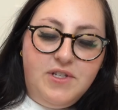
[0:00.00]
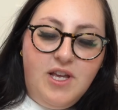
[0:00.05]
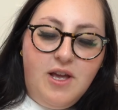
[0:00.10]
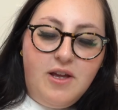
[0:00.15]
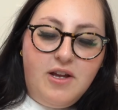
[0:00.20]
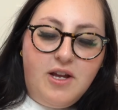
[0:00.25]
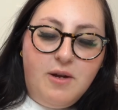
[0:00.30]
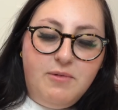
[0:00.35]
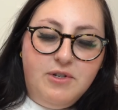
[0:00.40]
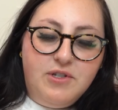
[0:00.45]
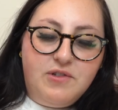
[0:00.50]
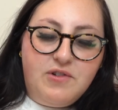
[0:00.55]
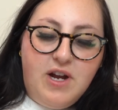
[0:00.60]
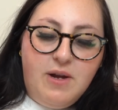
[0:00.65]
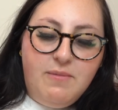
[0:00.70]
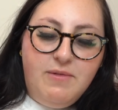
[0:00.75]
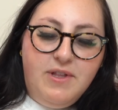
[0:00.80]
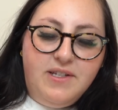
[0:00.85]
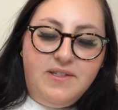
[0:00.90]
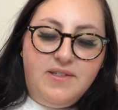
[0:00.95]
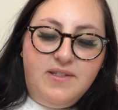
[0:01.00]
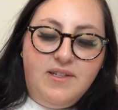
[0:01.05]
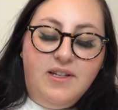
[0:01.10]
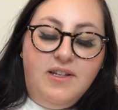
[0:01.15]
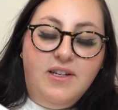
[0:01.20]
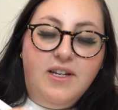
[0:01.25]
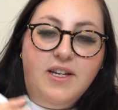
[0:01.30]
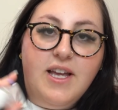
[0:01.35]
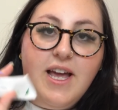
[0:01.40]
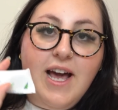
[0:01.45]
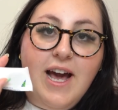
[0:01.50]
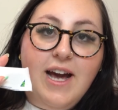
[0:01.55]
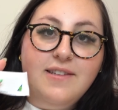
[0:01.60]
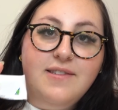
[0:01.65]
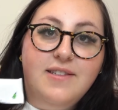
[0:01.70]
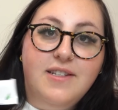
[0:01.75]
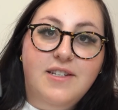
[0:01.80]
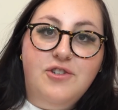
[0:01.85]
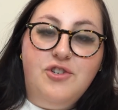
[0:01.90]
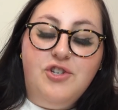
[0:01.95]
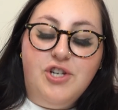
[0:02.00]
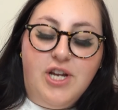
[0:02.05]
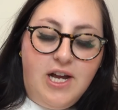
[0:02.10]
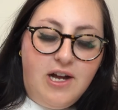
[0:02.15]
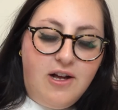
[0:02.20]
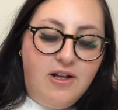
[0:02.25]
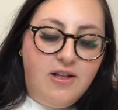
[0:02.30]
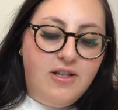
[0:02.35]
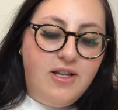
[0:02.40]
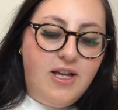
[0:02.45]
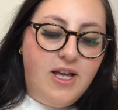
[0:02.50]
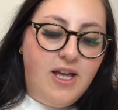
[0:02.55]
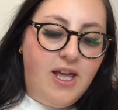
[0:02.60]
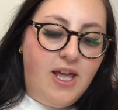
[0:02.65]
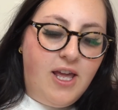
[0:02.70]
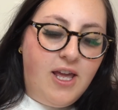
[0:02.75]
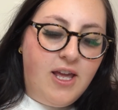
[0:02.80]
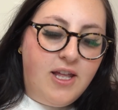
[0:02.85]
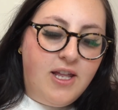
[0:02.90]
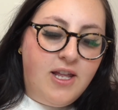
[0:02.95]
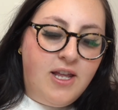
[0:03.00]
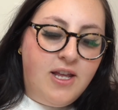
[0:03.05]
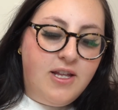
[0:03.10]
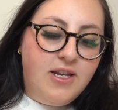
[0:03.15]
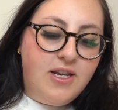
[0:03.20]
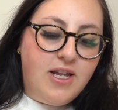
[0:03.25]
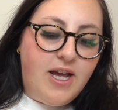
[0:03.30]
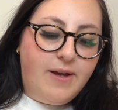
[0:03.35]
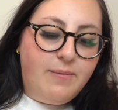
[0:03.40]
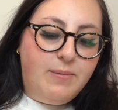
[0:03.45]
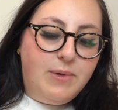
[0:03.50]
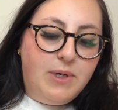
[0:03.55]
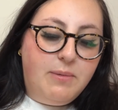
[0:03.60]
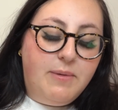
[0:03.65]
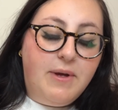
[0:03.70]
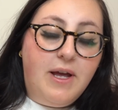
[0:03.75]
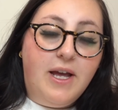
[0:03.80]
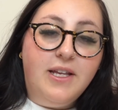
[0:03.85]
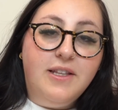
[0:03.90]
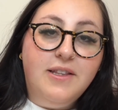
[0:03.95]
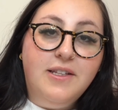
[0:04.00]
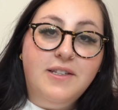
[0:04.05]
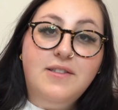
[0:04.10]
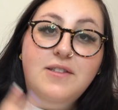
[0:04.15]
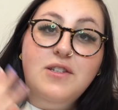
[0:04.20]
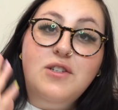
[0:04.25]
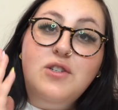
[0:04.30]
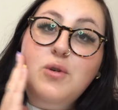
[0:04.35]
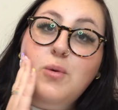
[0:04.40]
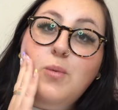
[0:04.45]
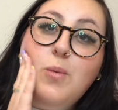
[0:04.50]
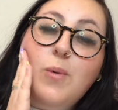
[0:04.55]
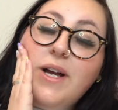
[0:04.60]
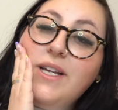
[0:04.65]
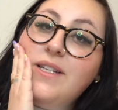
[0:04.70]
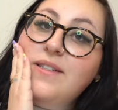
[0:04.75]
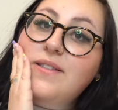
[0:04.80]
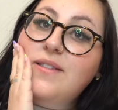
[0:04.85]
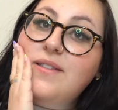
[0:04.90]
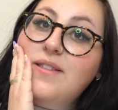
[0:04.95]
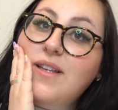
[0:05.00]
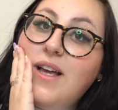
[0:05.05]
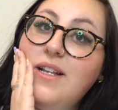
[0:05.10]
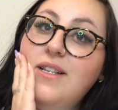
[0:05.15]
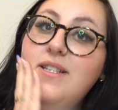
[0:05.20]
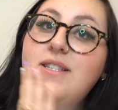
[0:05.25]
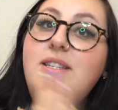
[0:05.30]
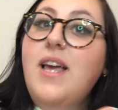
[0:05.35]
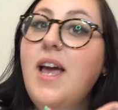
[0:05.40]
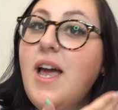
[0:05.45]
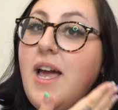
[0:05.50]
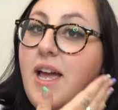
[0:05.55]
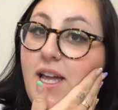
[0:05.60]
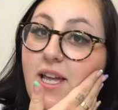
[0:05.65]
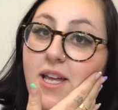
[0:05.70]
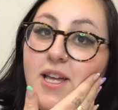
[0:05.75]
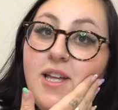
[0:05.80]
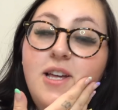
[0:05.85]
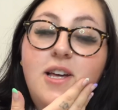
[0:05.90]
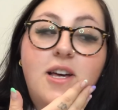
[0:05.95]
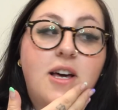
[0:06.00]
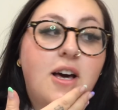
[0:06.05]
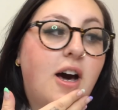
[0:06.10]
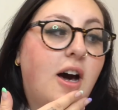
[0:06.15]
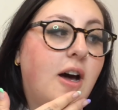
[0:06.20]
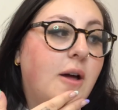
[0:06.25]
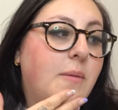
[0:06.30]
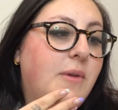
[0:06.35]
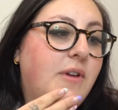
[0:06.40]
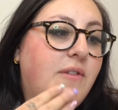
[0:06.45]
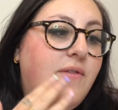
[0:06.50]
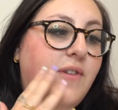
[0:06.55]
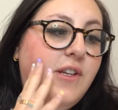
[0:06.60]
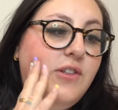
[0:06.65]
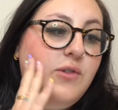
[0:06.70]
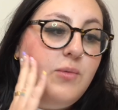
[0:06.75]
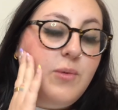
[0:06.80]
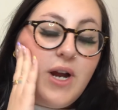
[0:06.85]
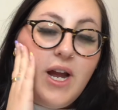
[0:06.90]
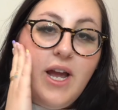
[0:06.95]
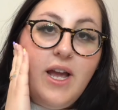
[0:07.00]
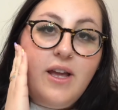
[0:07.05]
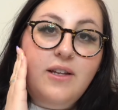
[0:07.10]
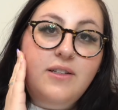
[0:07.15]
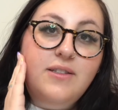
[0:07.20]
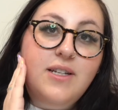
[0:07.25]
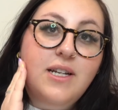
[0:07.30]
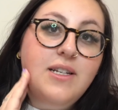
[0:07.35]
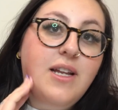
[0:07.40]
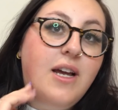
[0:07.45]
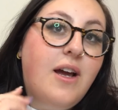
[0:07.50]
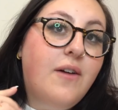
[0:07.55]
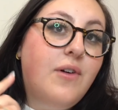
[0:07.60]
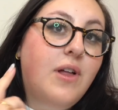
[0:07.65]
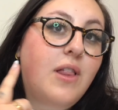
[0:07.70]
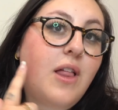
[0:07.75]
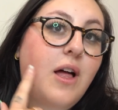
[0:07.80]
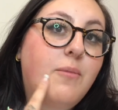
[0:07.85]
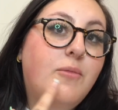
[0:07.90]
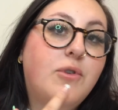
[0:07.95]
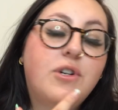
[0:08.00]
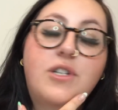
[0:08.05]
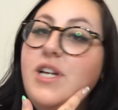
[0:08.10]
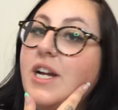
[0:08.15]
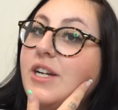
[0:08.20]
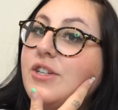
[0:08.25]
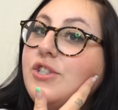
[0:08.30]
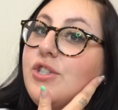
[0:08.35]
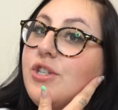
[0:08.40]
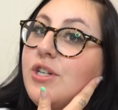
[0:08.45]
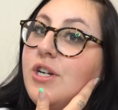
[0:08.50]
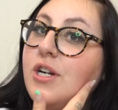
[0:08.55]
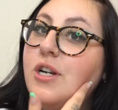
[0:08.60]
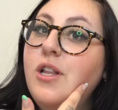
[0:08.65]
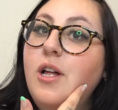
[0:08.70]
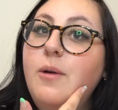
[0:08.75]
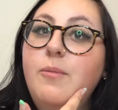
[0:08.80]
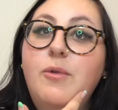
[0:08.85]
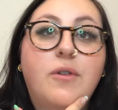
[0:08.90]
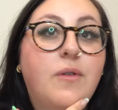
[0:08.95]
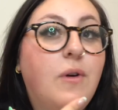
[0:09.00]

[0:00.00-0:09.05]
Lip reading: So yeah, I got prescribed the acrylic acid gel, and I've been applying this twice a day on my face where I tend to have a lot more texture and a lot more